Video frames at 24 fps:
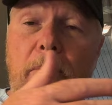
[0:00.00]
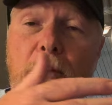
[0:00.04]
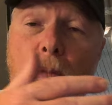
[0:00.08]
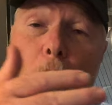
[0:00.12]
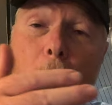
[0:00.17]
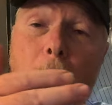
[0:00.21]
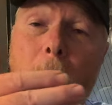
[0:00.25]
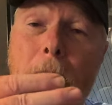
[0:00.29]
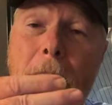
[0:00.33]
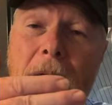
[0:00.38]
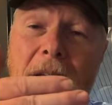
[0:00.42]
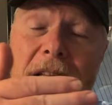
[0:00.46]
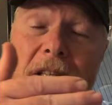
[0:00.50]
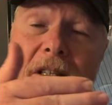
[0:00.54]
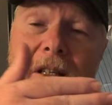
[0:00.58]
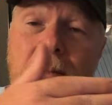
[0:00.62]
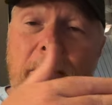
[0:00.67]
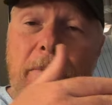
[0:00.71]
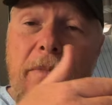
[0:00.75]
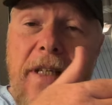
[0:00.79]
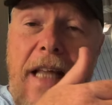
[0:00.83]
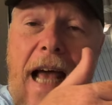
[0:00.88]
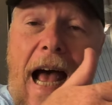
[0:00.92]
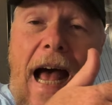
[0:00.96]

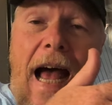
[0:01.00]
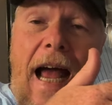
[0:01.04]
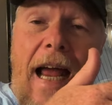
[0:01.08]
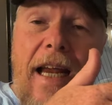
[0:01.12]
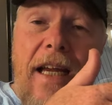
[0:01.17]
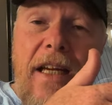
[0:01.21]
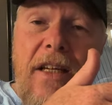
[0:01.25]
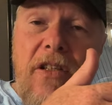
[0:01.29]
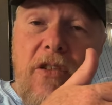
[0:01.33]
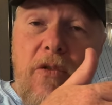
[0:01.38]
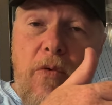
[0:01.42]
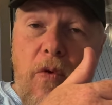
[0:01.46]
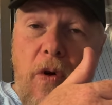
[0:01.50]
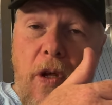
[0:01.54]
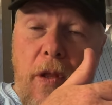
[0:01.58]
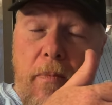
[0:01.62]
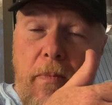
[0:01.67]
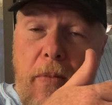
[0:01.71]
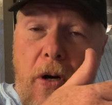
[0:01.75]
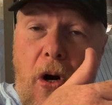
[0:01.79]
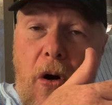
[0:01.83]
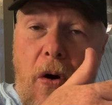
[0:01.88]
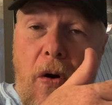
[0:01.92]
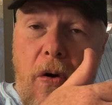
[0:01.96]
momentum dies
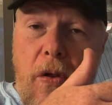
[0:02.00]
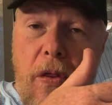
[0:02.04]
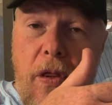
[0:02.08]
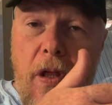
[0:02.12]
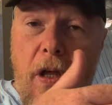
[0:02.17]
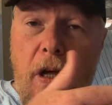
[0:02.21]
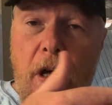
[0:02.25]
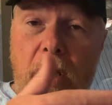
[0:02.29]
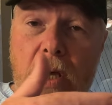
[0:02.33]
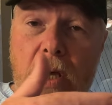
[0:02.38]
with both,